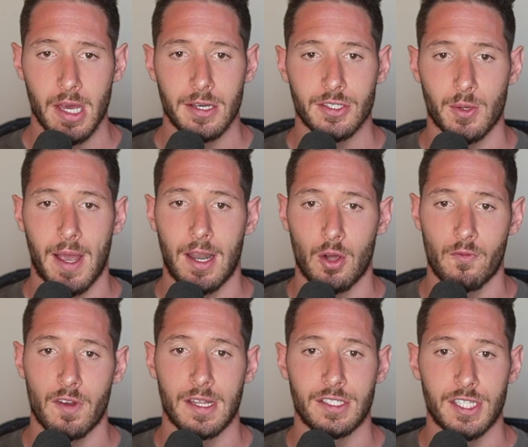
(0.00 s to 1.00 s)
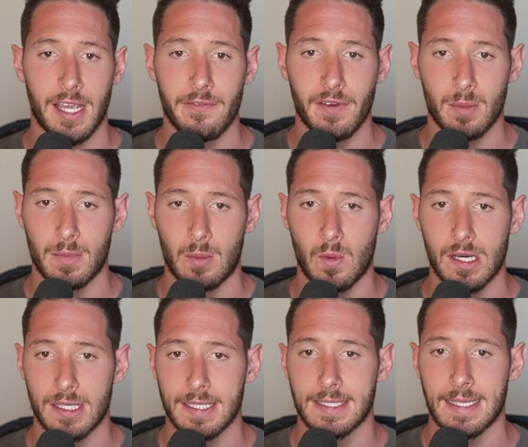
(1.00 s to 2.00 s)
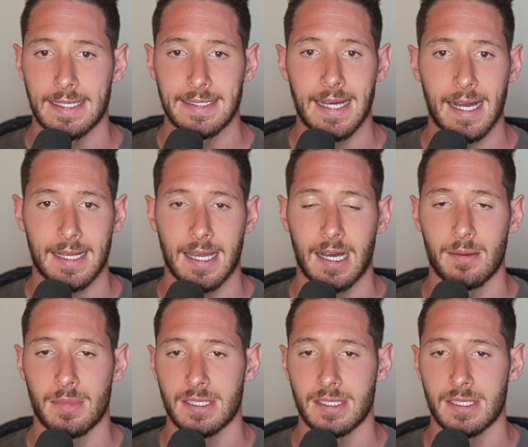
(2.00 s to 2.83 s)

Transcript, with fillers: So head over to jayfeldmanwellness.com